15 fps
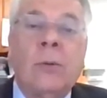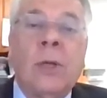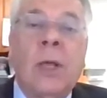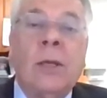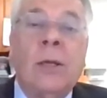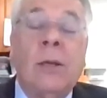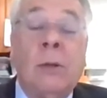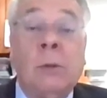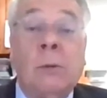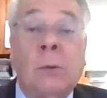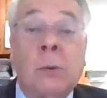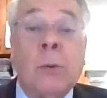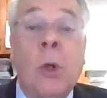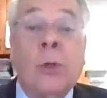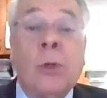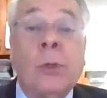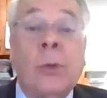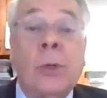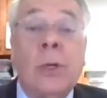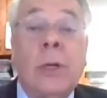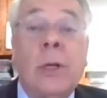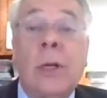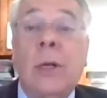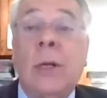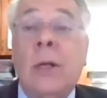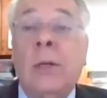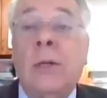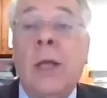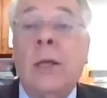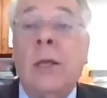taking small children,
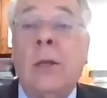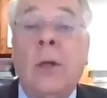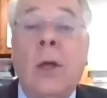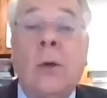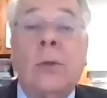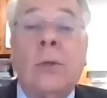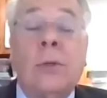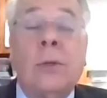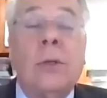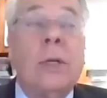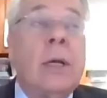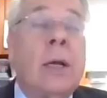taking notes,